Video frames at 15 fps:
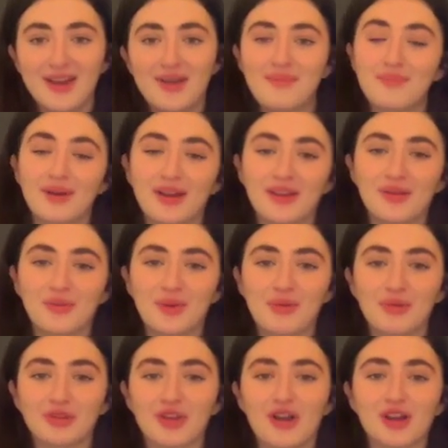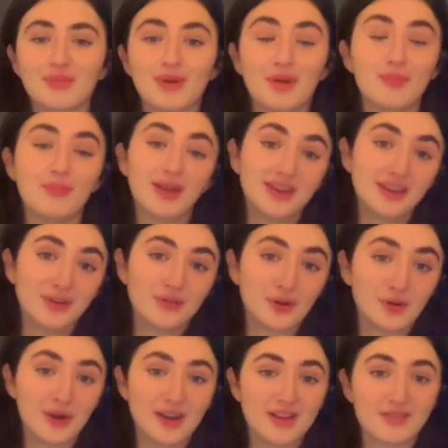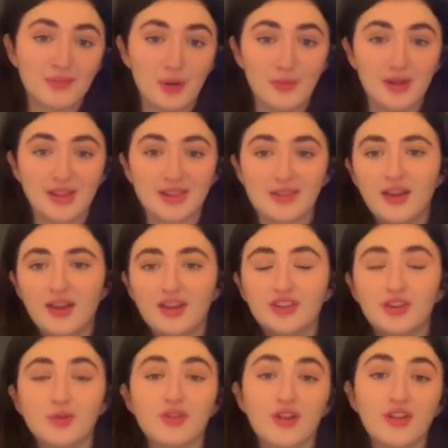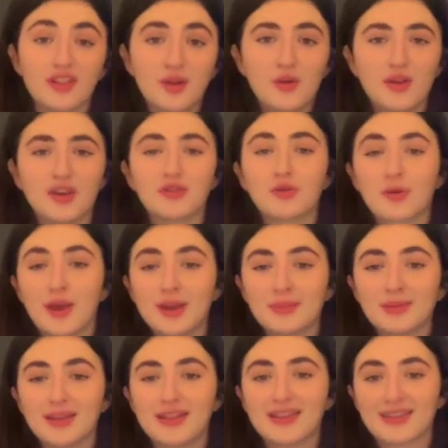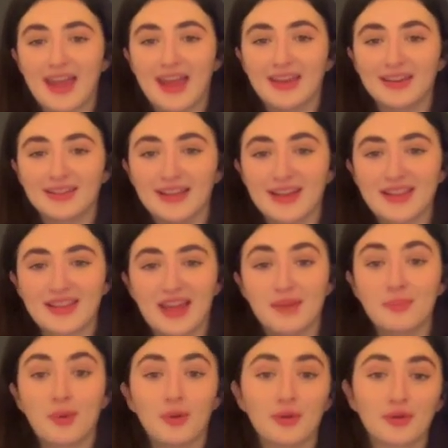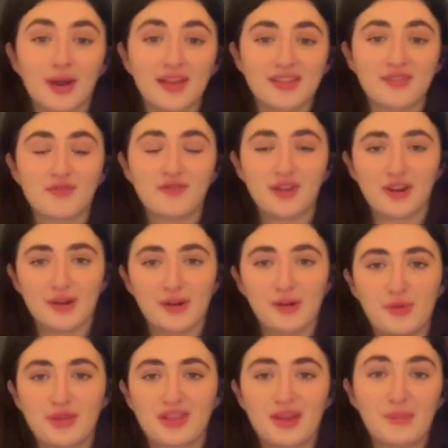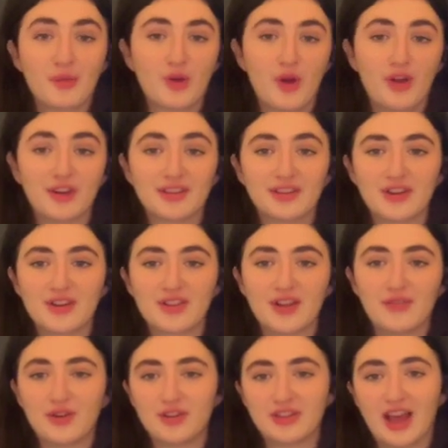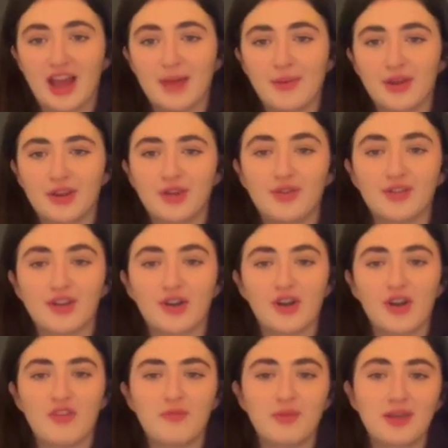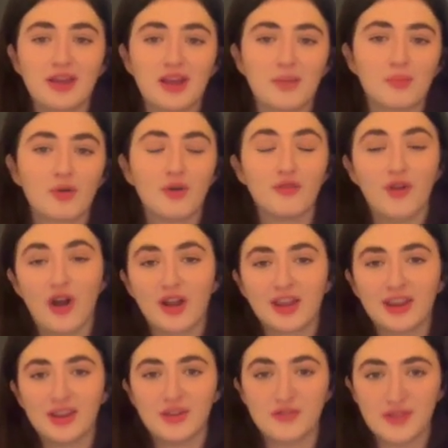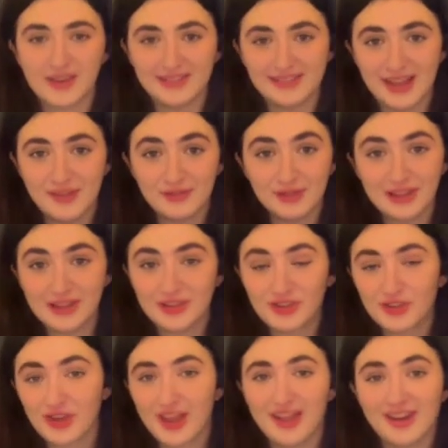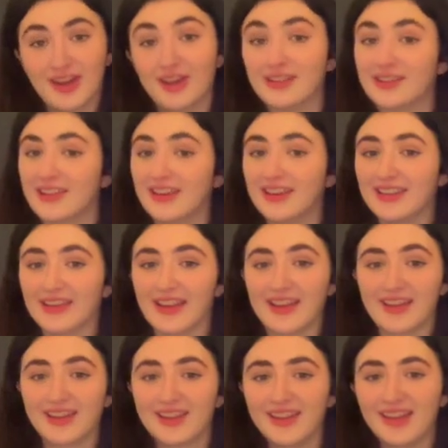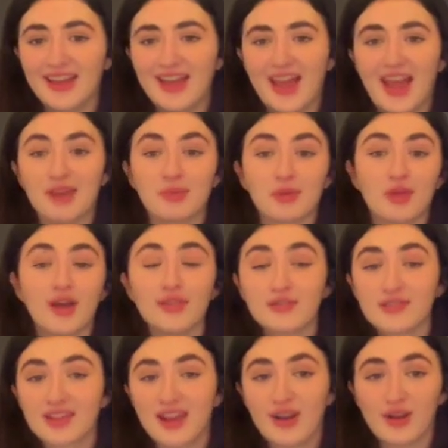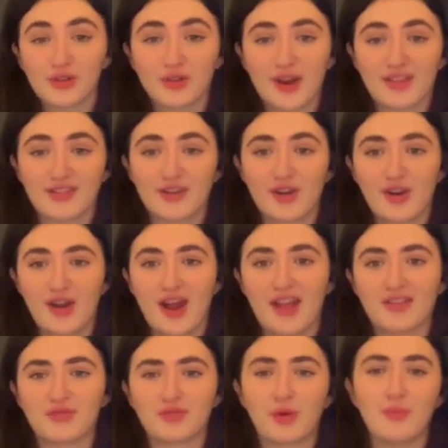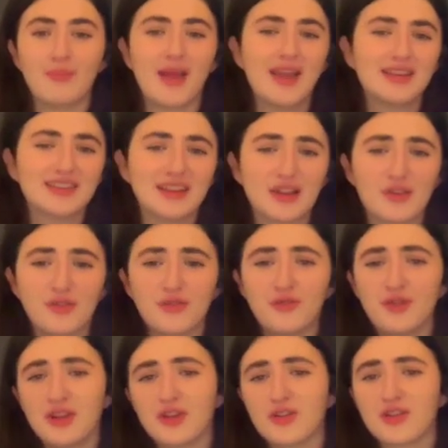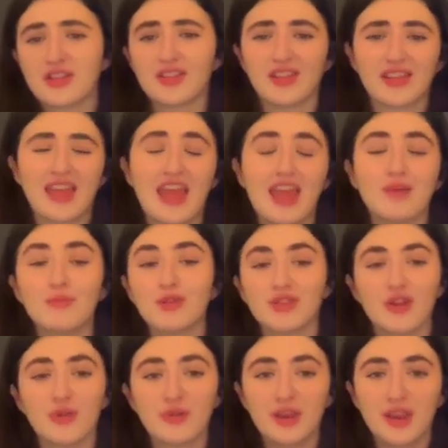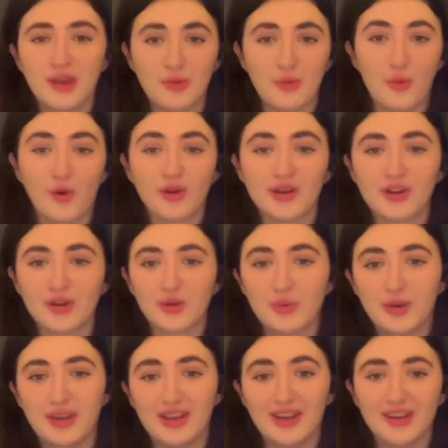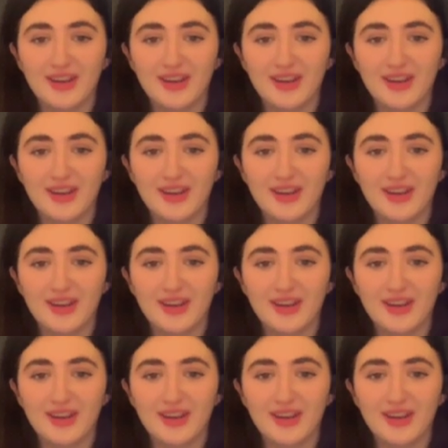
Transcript: but we will talk about many of her greatest moments. She was also an incredibly scandalous and polarizing figure, some chroniclers of her time accusing her of being provocative, devilish, and unladylike, and with others characterizing her as romantic, fierce, this Amazonian warrior queen.